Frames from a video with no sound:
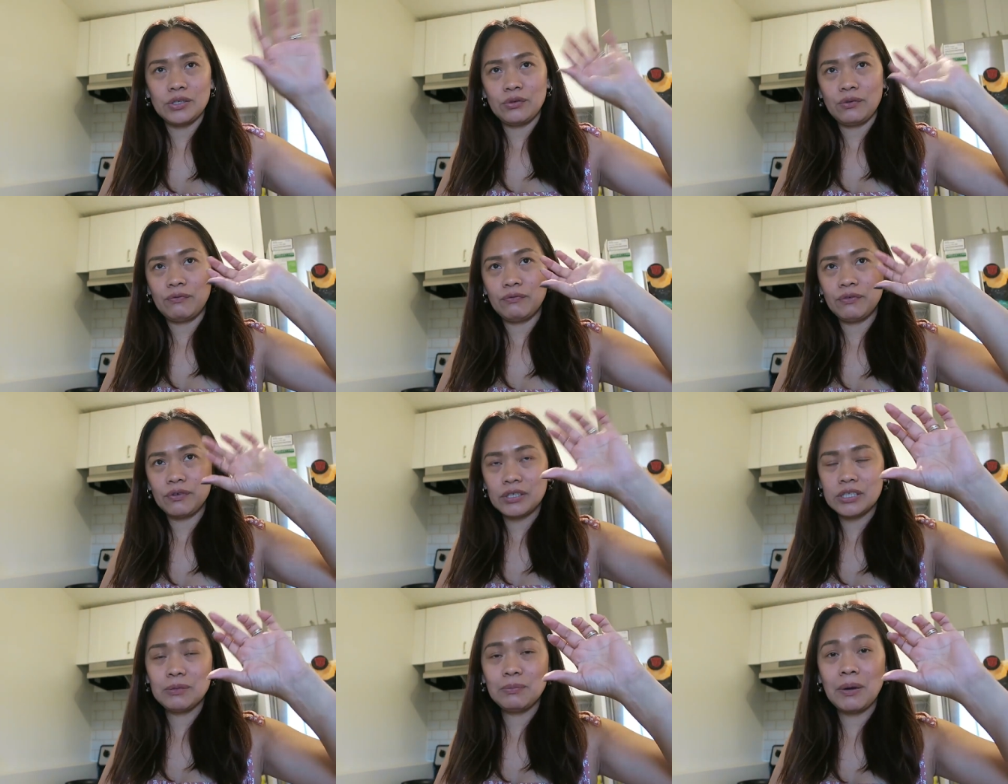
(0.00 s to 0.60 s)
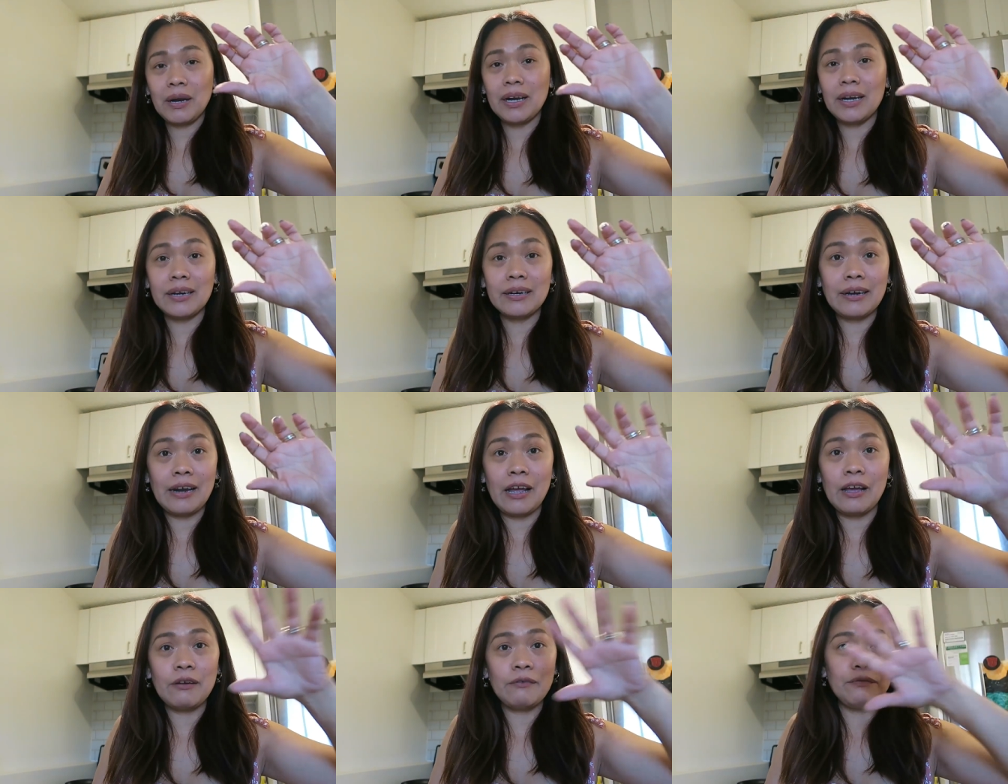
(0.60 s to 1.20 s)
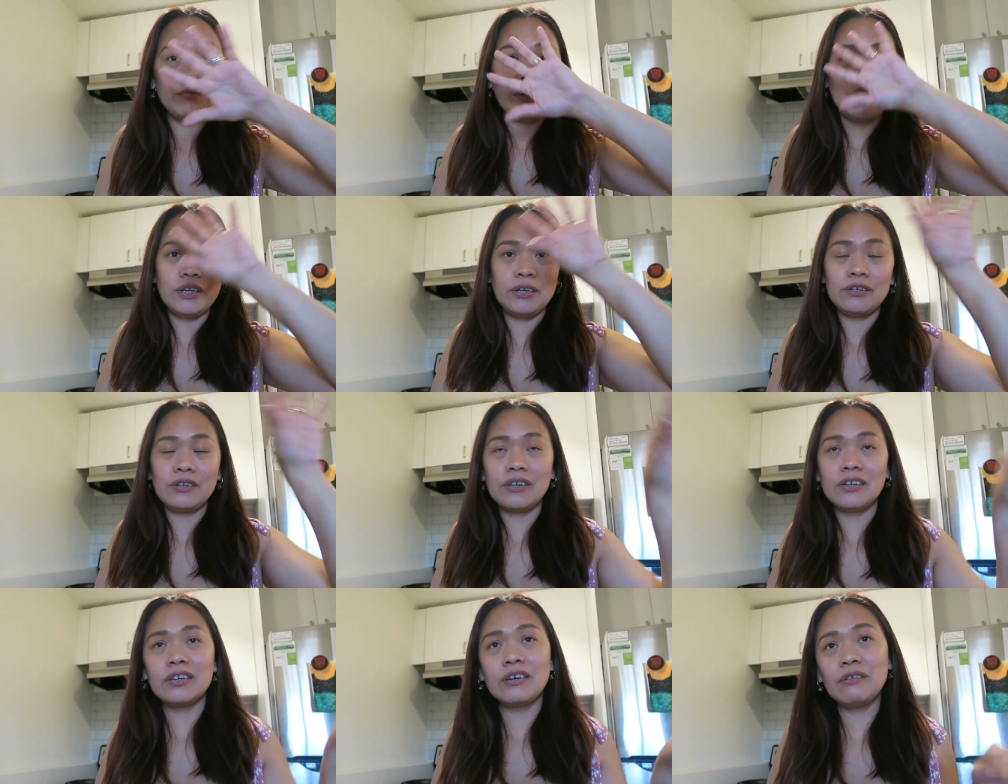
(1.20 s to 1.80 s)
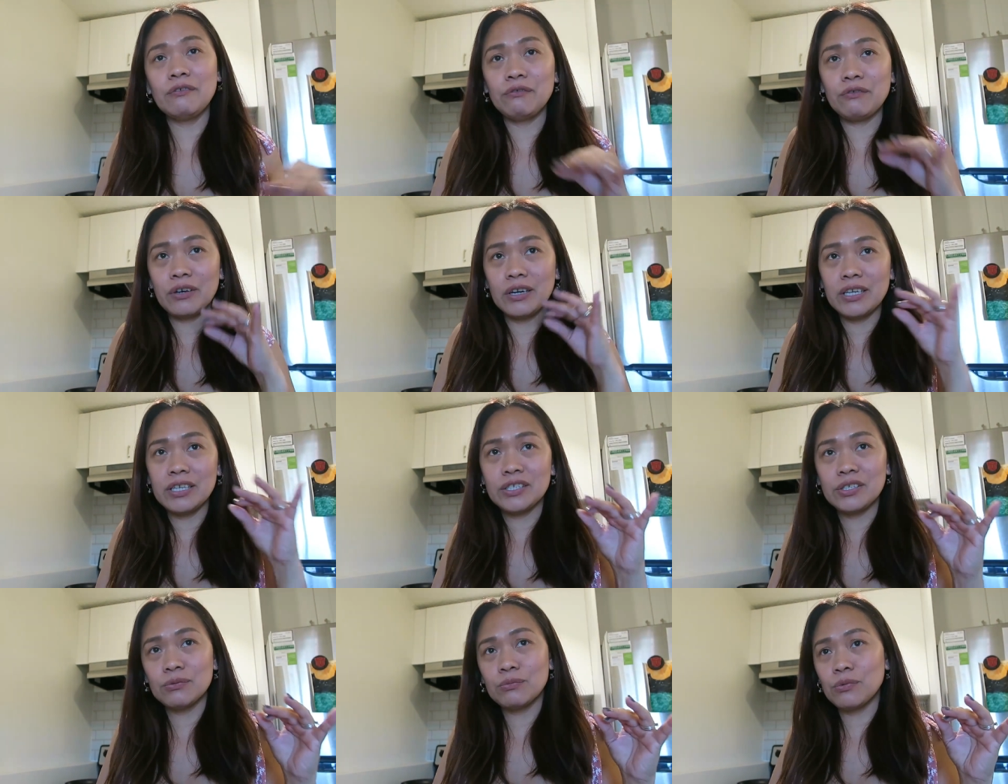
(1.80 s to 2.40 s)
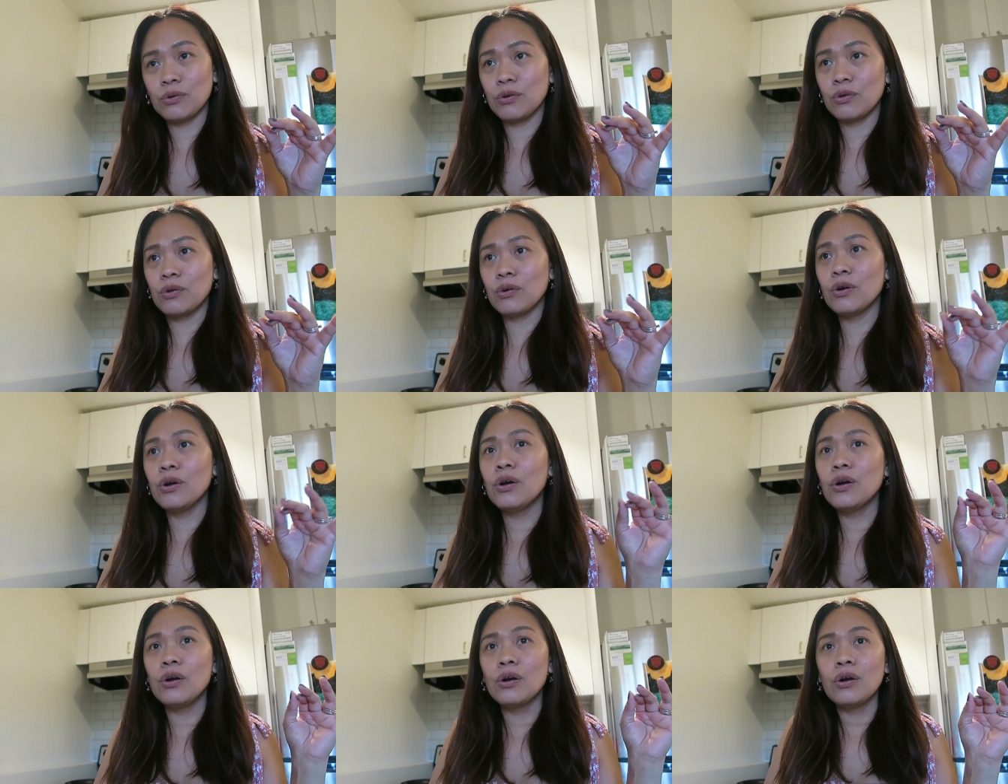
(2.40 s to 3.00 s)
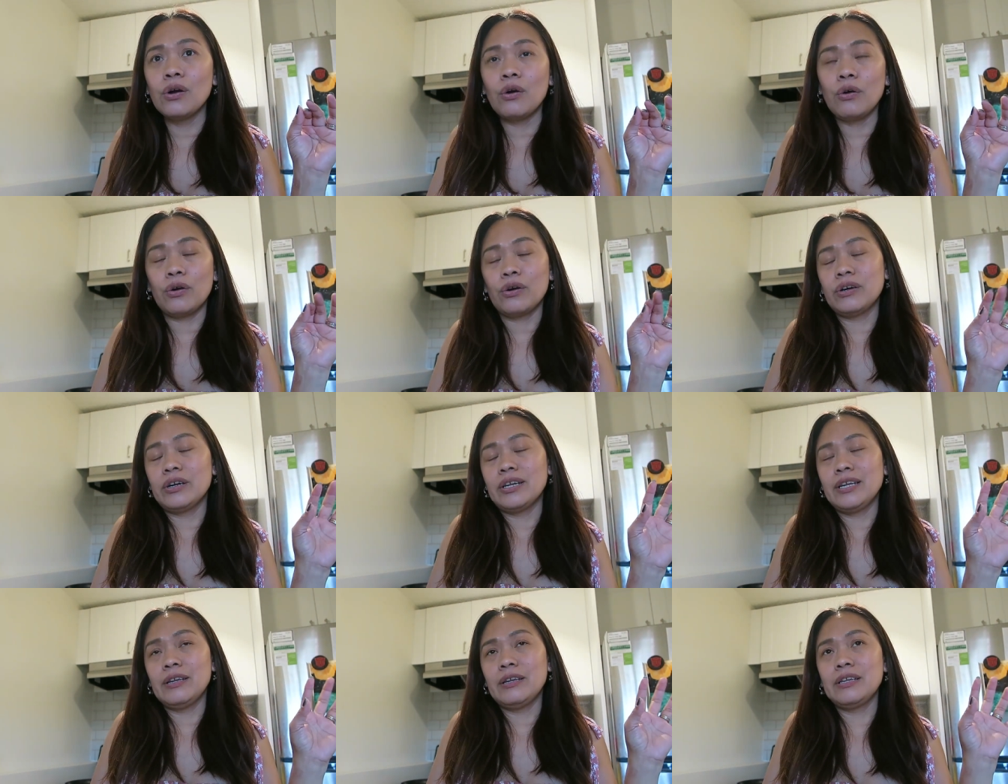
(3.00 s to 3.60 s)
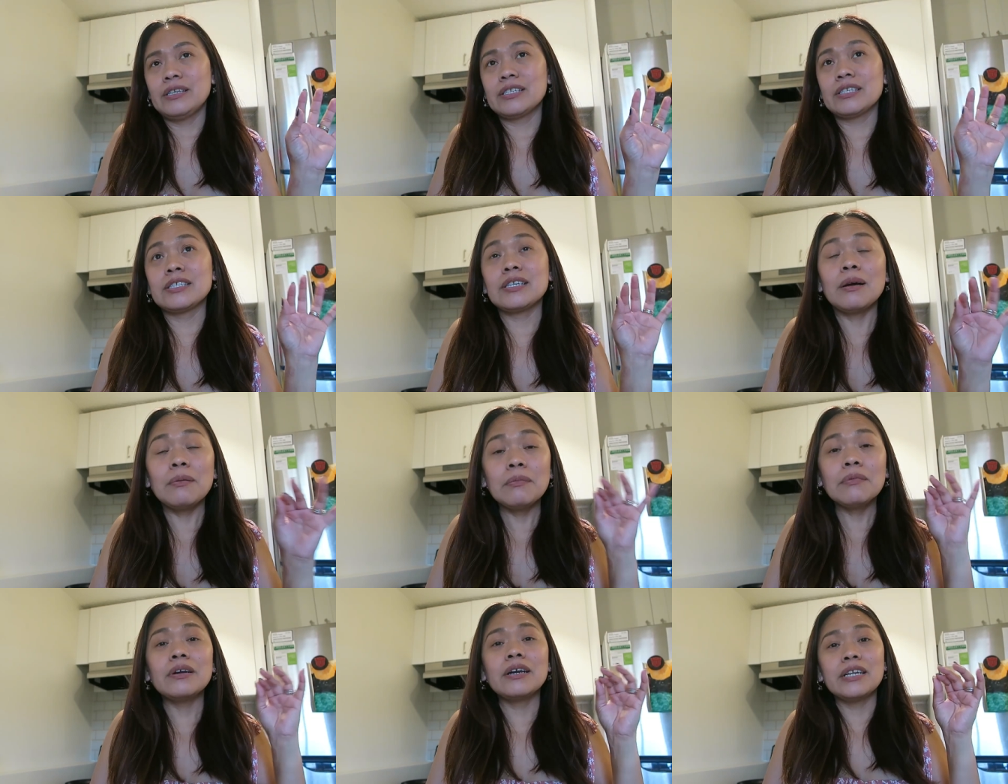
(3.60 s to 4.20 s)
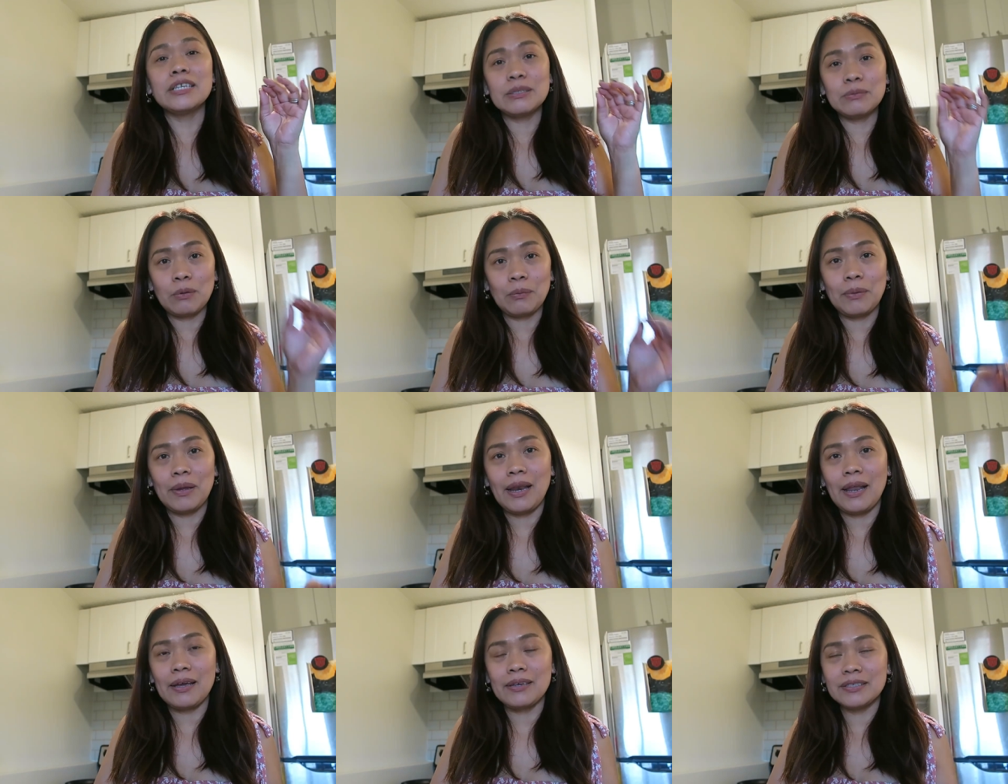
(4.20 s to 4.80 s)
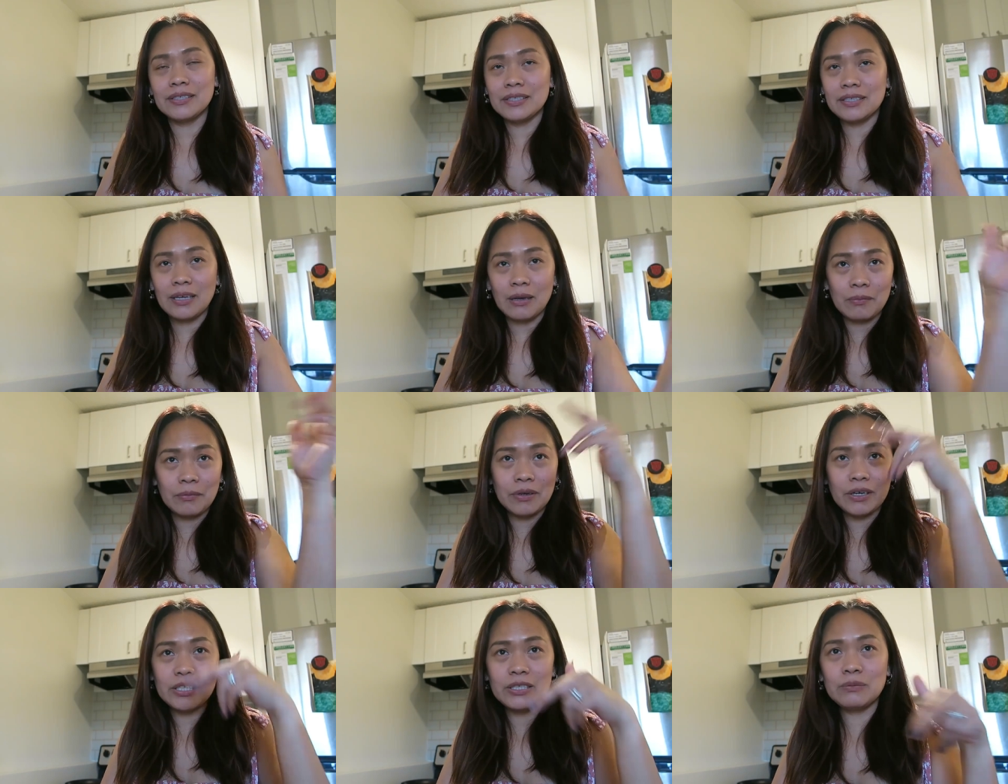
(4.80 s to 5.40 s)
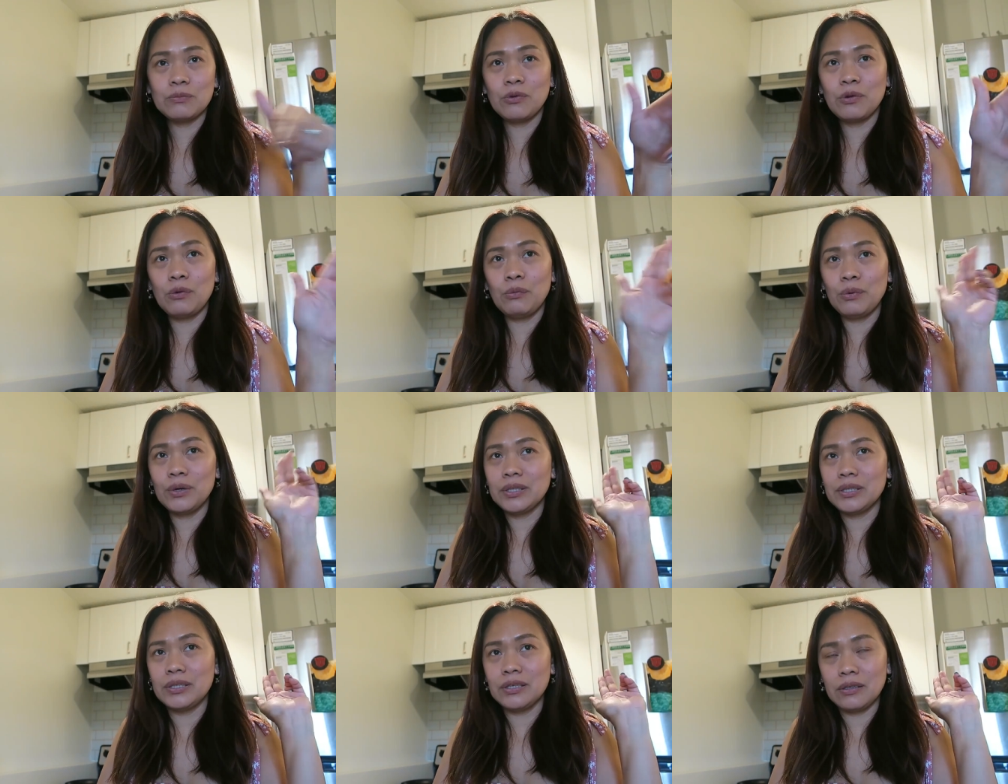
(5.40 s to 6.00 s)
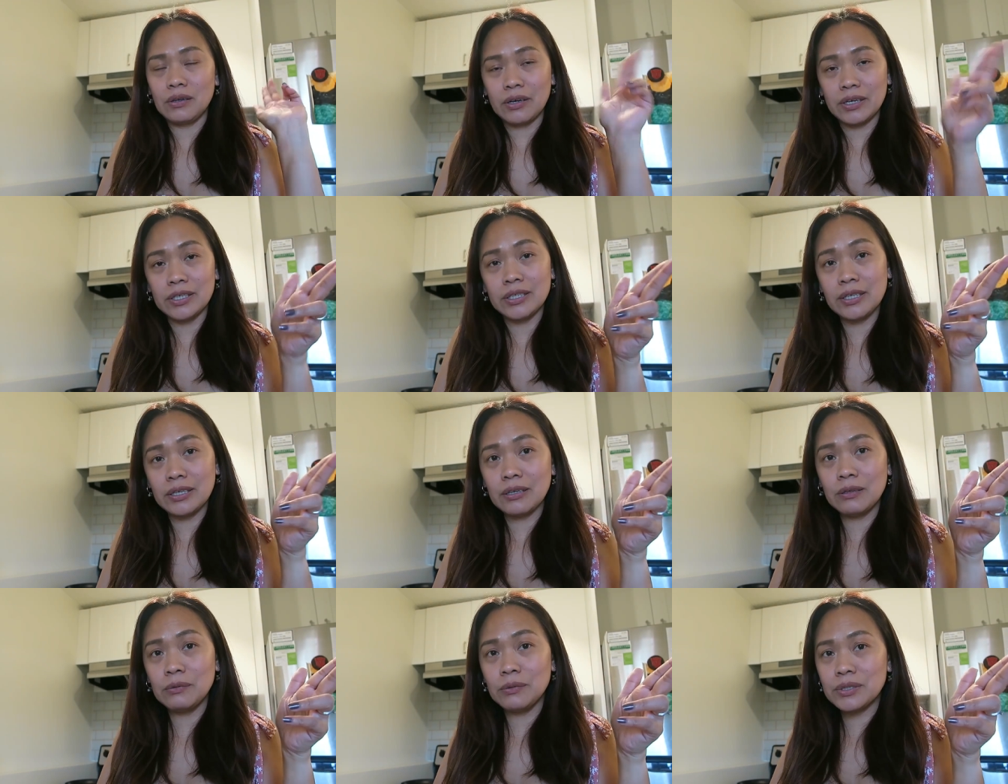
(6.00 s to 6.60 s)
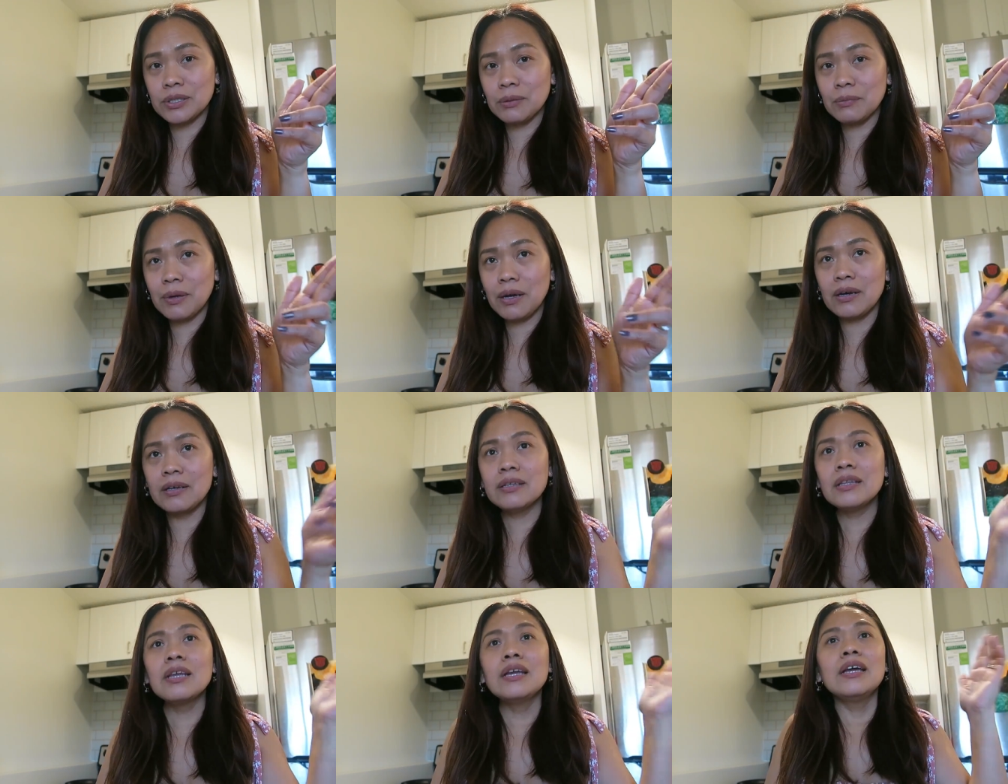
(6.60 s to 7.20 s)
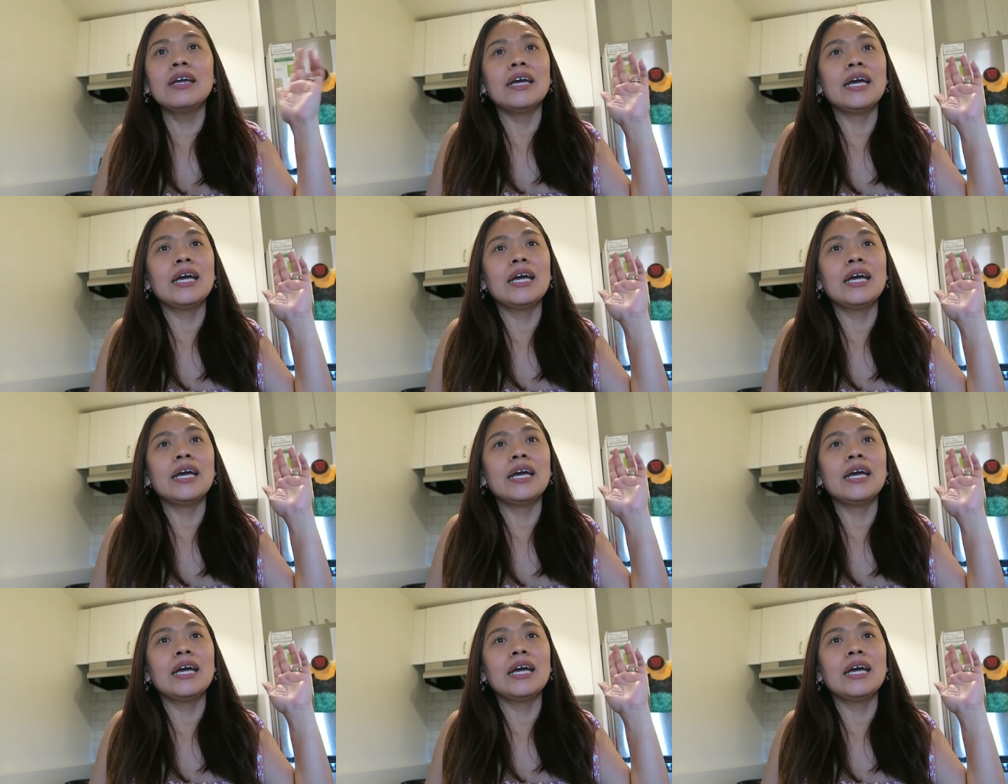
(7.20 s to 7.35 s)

So, first paragraph, i-rephrase mo or i-summarize mo pala. I-summarize mo what that article was about.